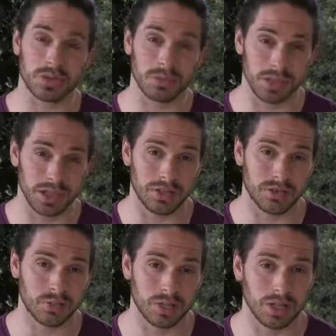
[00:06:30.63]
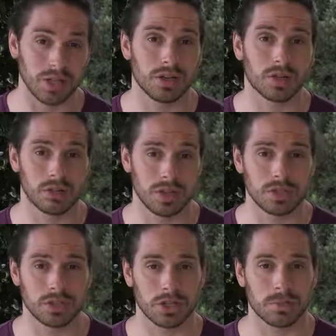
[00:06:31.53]
on them even when in a
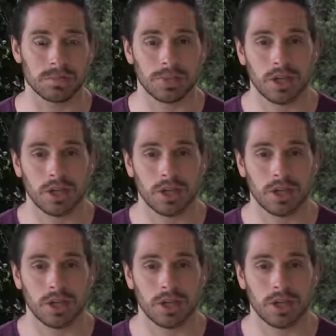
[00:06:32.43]
relationship.